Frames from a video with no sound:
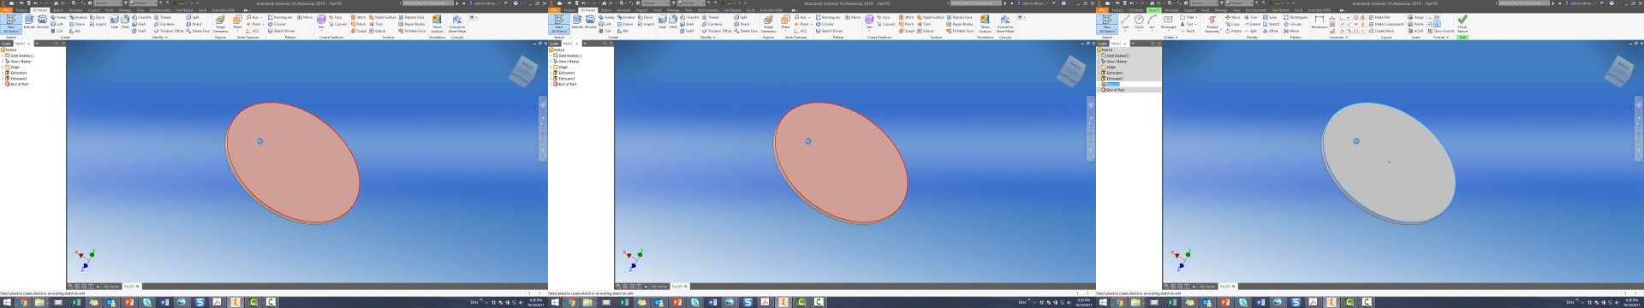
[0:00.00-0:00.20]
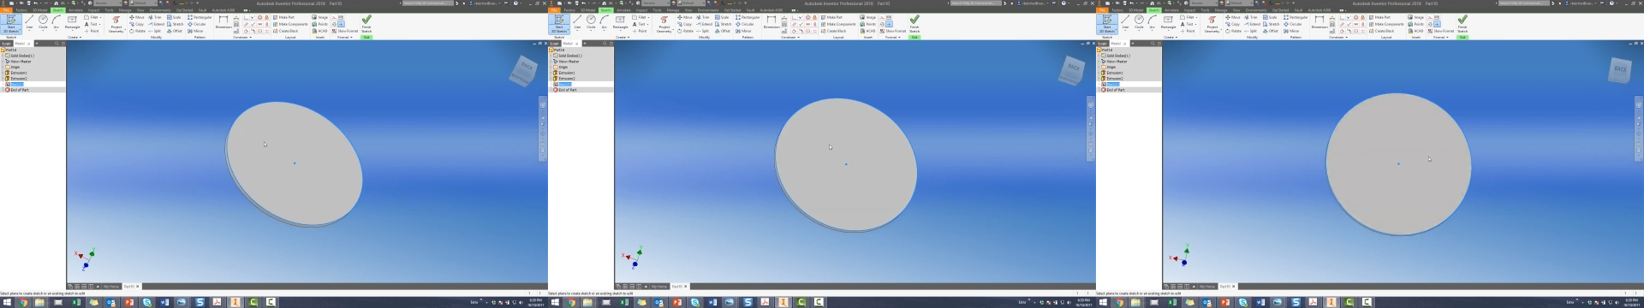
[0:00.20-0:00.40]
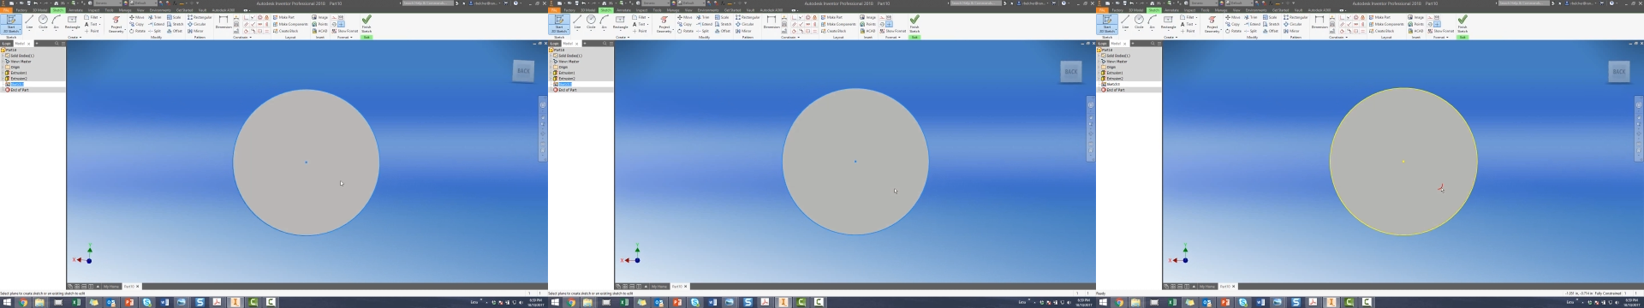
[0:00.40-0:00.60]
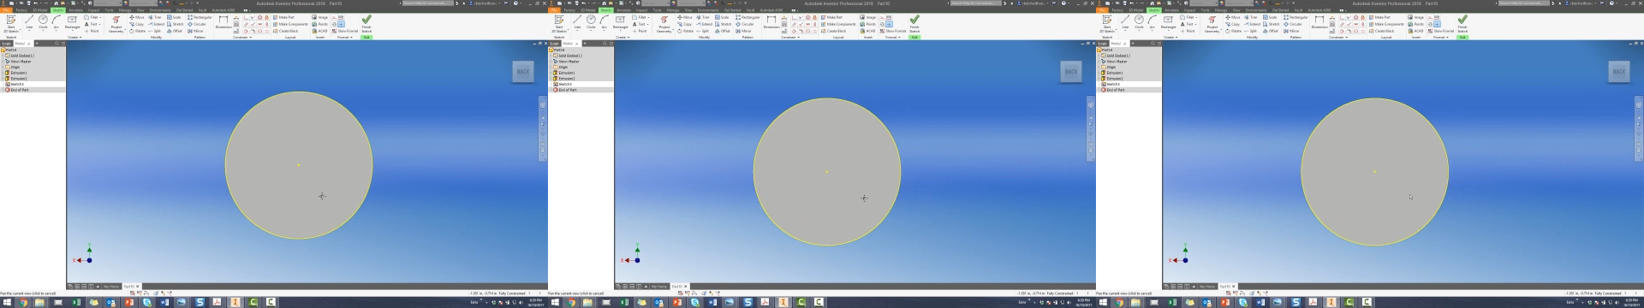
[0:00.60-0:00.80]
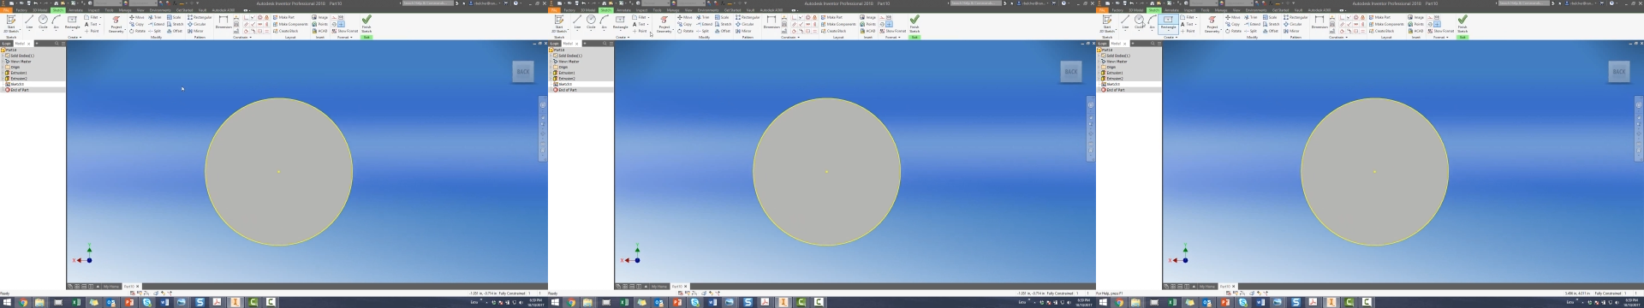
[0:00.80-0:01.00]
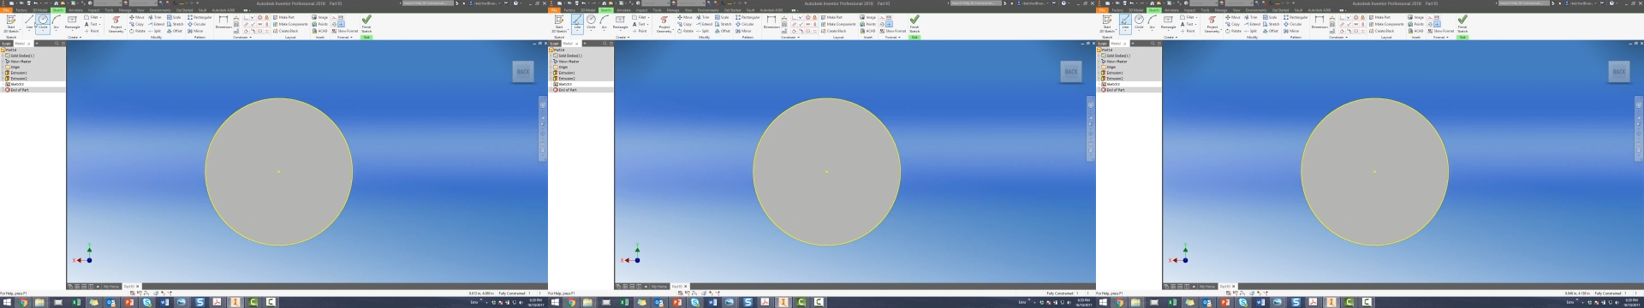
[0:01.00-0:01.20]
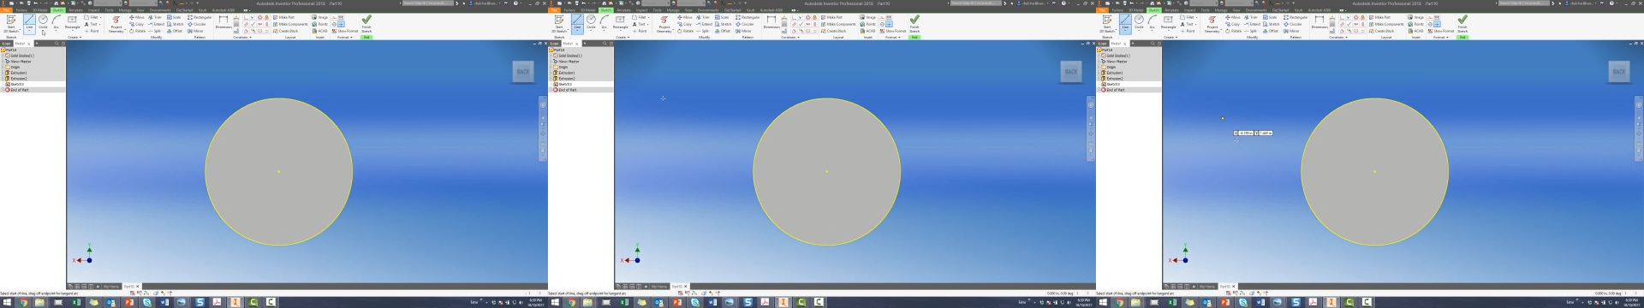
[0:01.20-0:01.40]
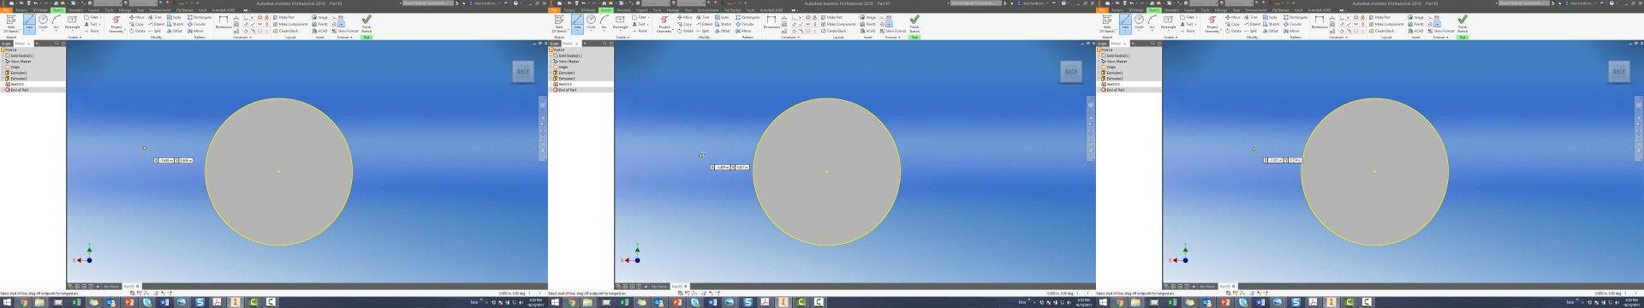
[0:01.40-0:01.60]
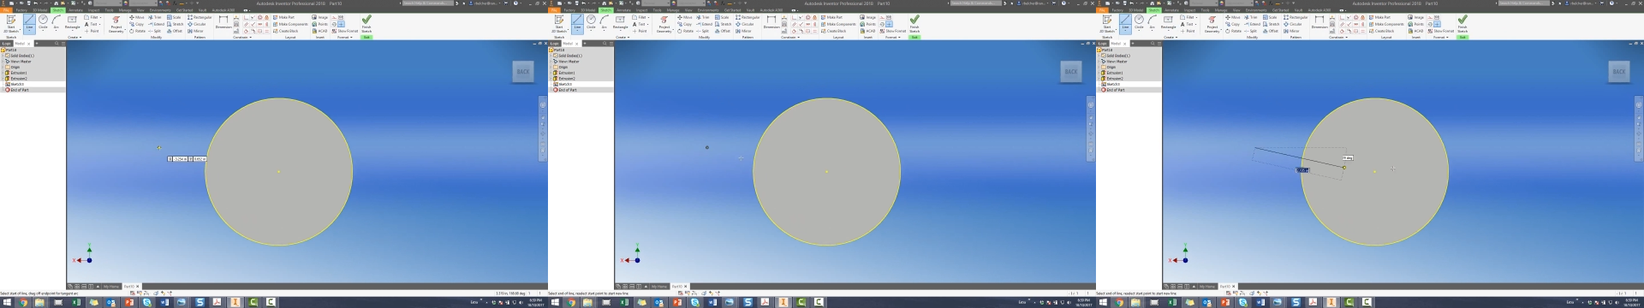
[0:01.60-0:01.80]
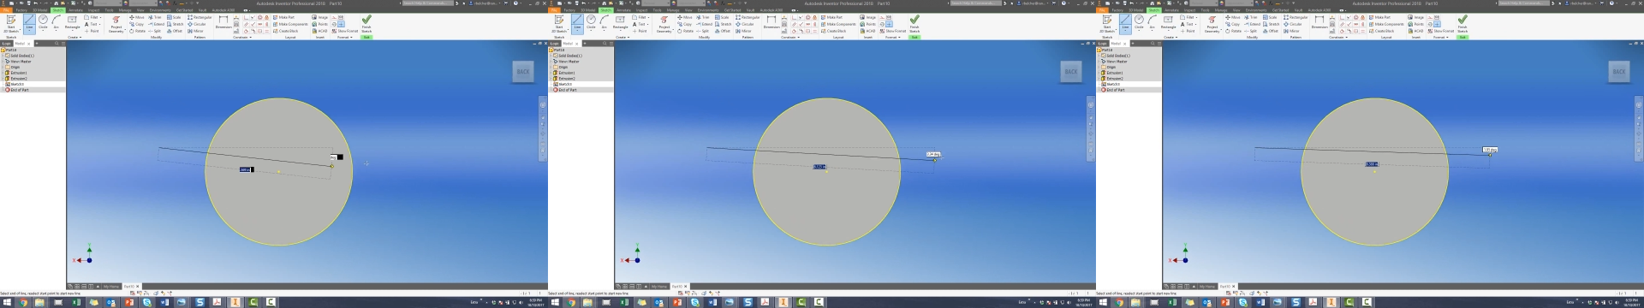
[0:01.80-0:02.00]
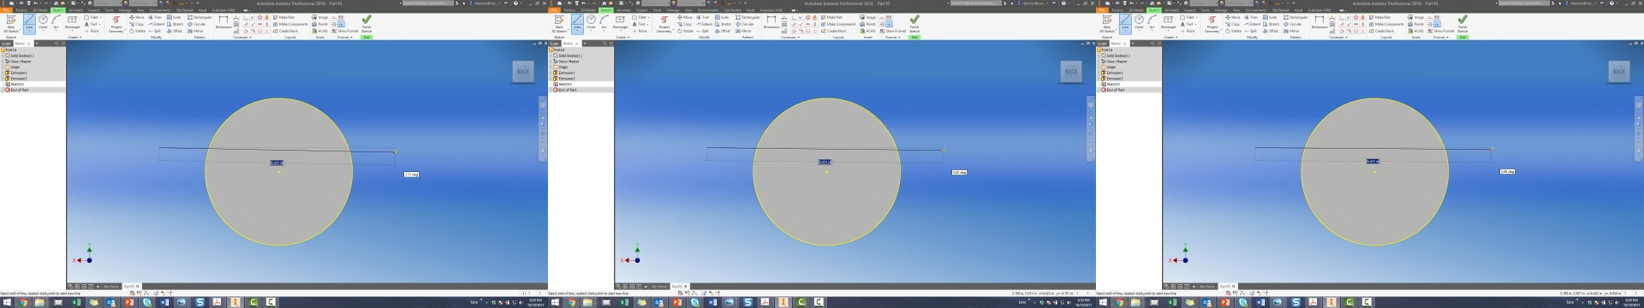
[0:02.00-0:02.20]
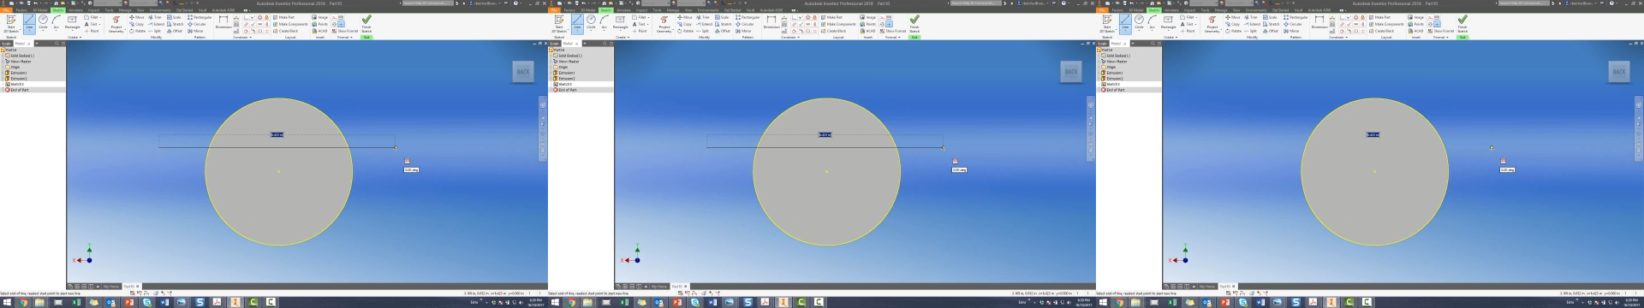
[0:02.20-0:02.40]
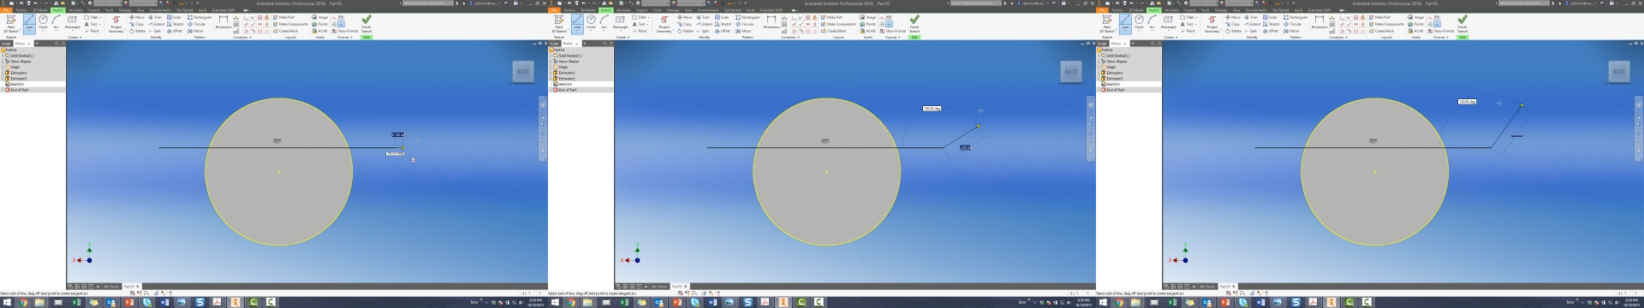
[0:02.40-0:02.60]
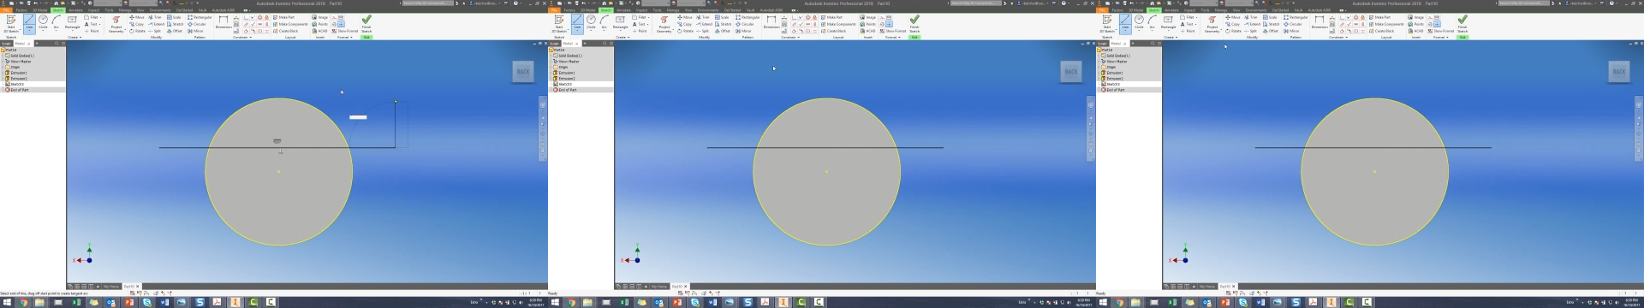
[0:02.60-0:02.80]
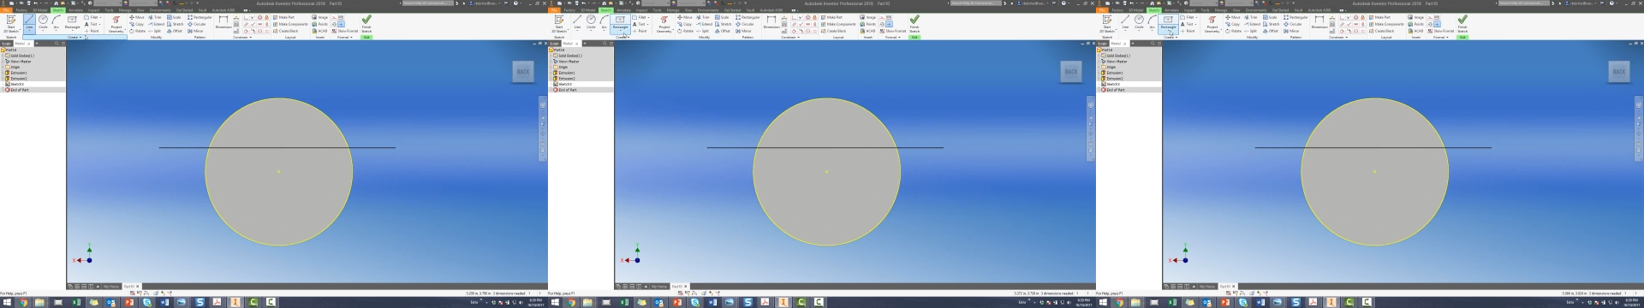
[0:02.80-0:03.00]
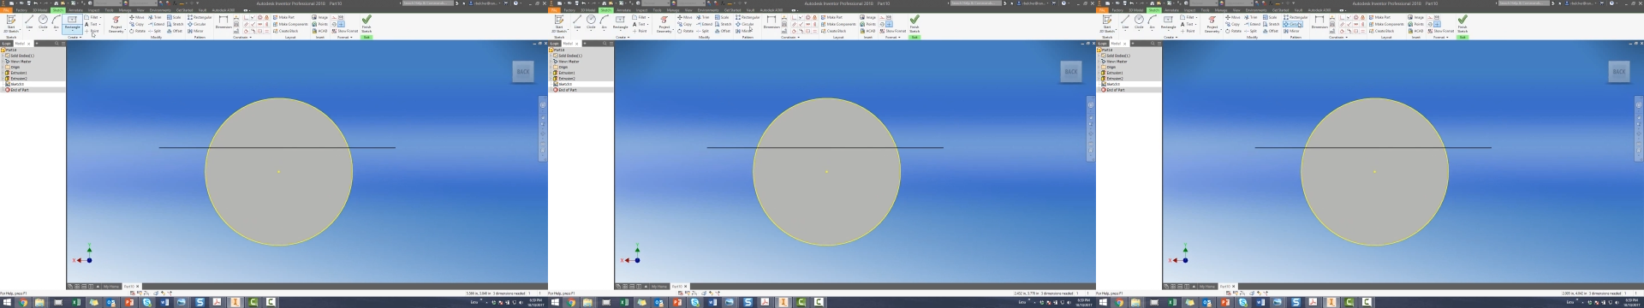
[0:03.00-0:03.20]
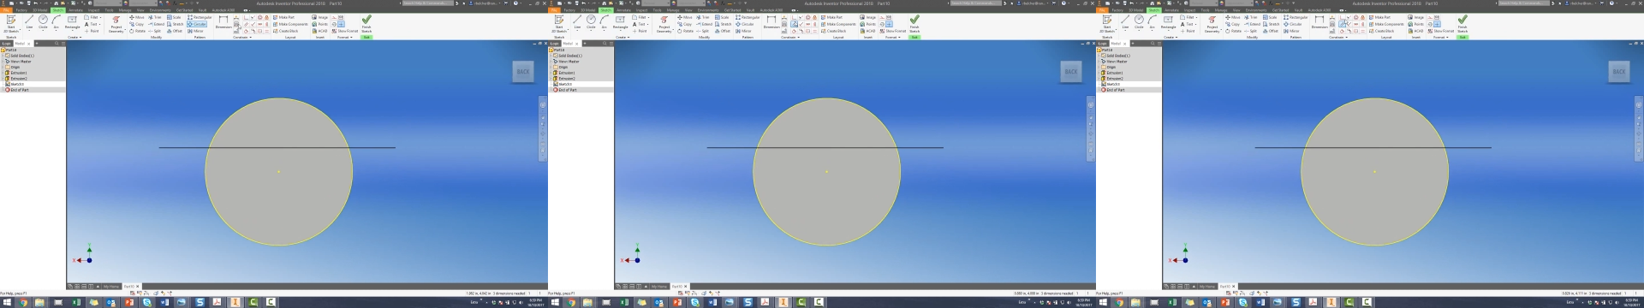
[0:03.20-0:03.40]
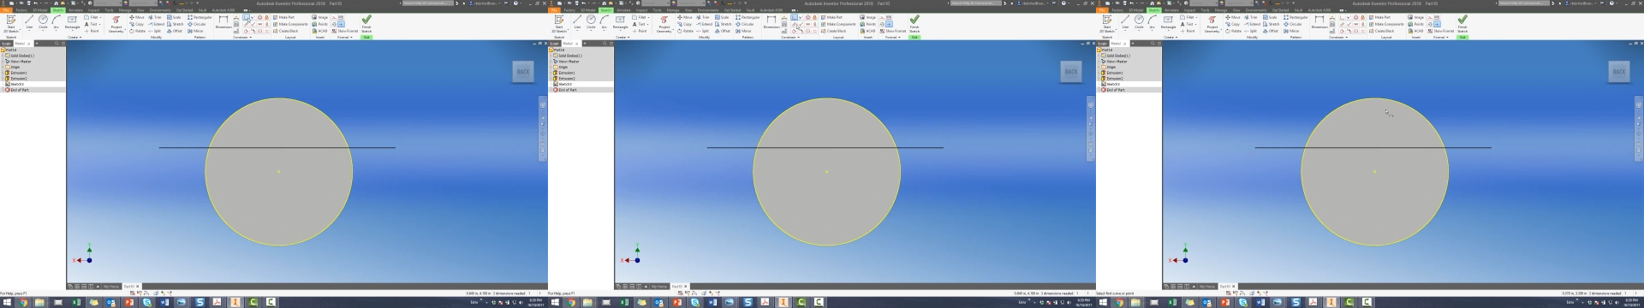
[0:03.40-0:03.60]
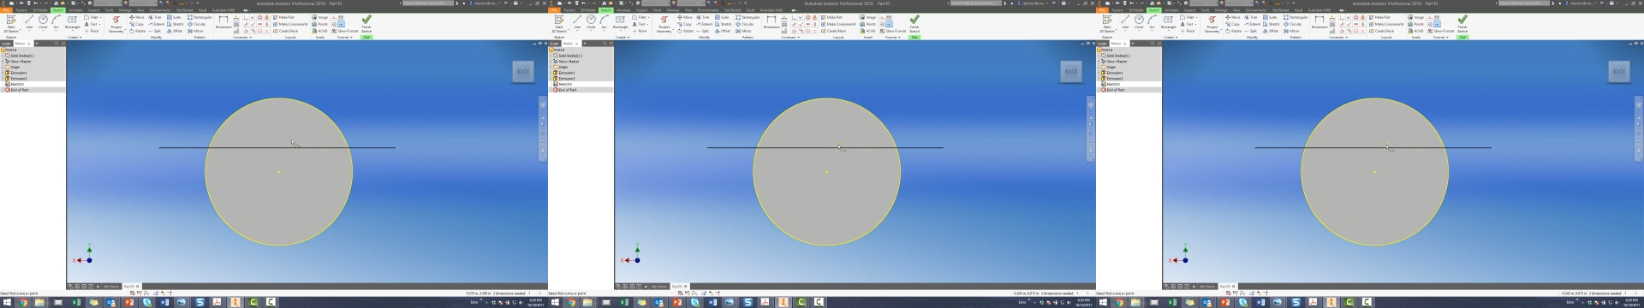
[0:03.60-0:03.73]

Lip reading: [unreadable: no face in view]